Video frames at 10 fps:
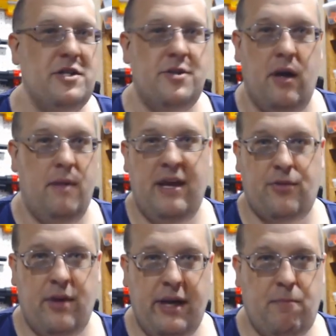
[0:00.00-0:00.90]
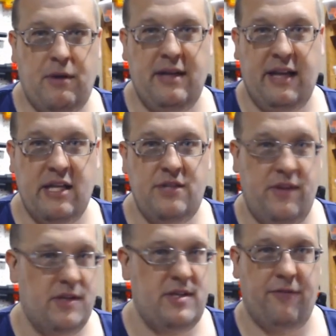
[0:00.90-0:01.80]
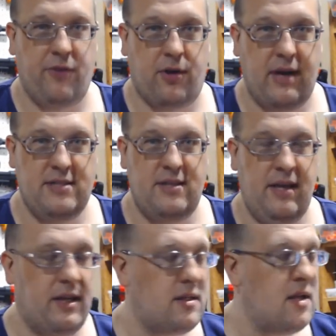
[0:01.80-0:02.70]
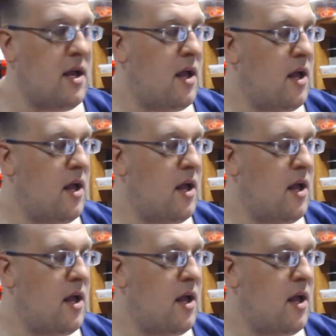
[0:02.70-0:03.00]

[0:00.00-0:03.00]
already starting to make 3D printed kits for this thing for Christ's sakes.